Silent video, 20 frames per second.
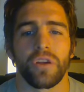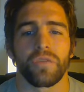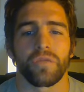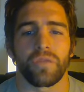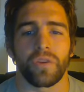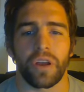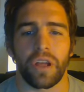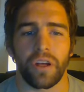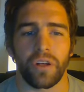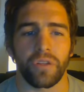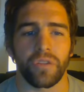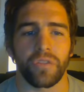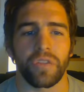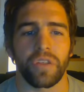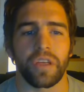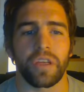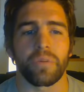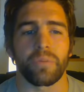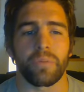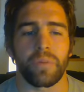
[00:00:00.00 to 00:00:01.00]
for
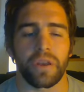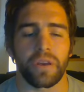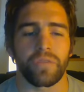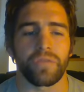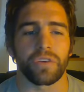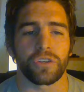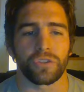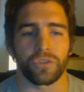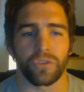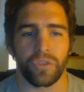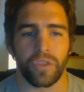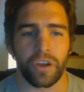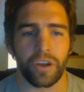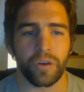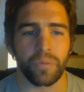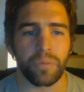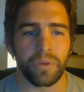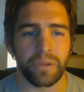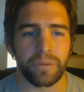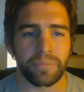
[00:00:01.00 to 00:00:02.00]
healthy and beneficial
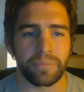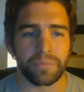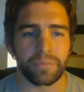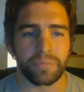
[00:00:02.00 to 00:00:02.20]
therapy.